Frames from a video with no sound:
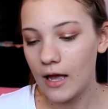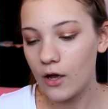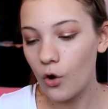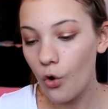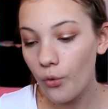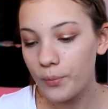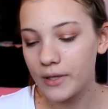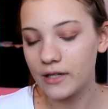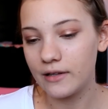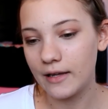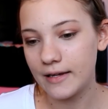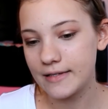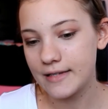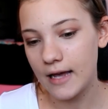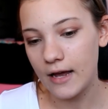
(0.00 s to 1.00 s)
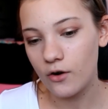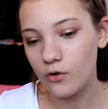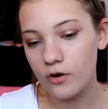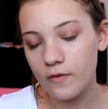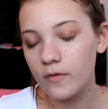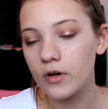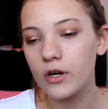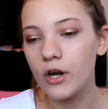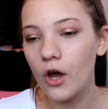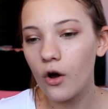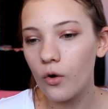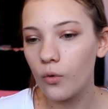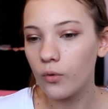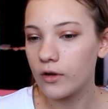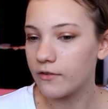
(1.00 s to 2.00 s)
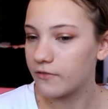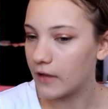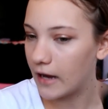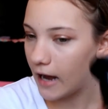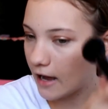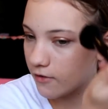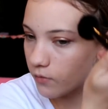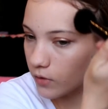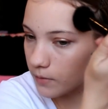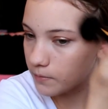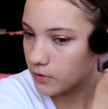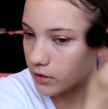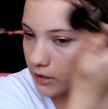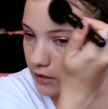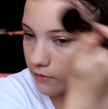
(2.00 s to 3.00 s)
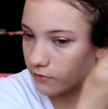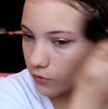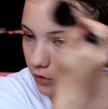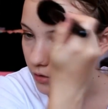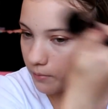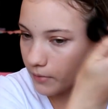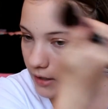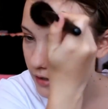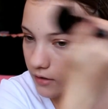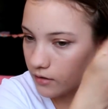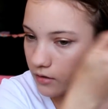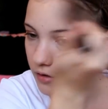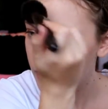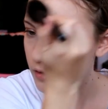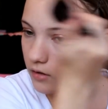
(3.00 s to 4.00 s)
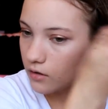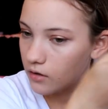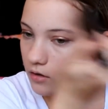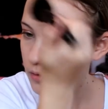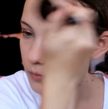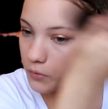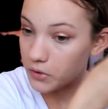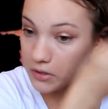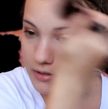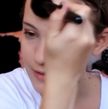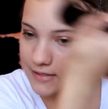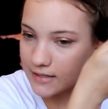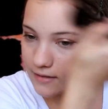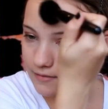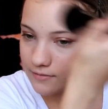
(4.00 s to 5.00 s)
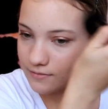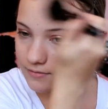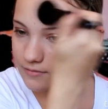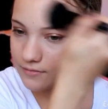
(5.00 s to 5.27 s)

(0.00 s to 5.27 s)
I hope he likes it. I don't even know if they have what I'm looking for, but we're going to see.